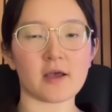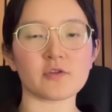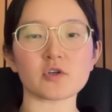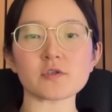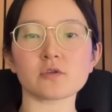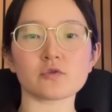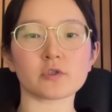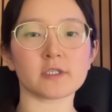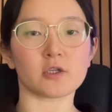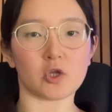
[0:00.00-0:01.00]
and there's
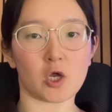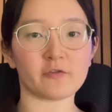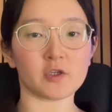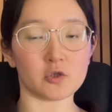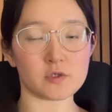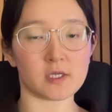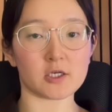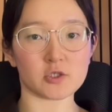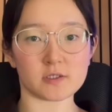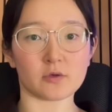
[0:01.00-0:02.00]
usually a lot of
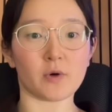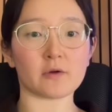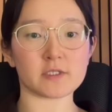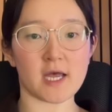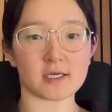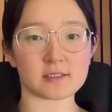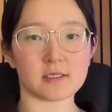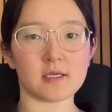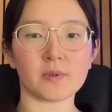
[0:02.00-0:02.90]
hallucinations around text.